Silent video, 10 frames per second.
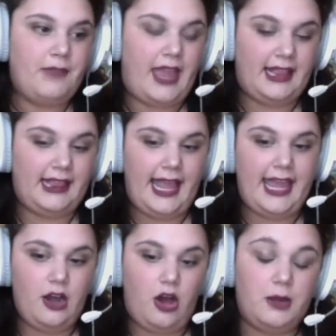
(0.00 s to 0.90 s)
and
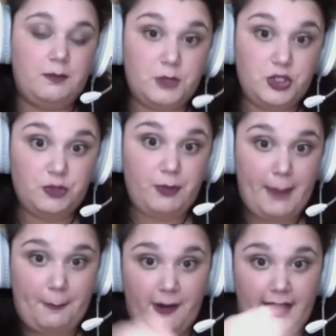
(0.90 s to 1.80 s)
lay it on butcher
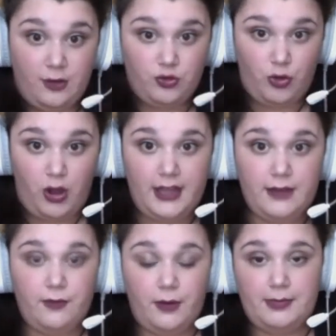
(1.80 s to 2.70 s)
paper and draw
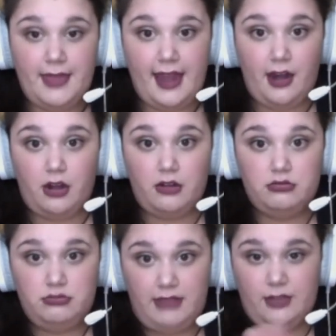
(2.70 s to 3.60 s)
it from there,
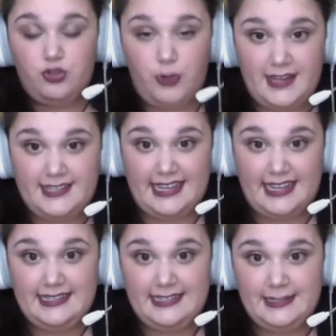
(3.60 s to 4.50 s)
like trace it,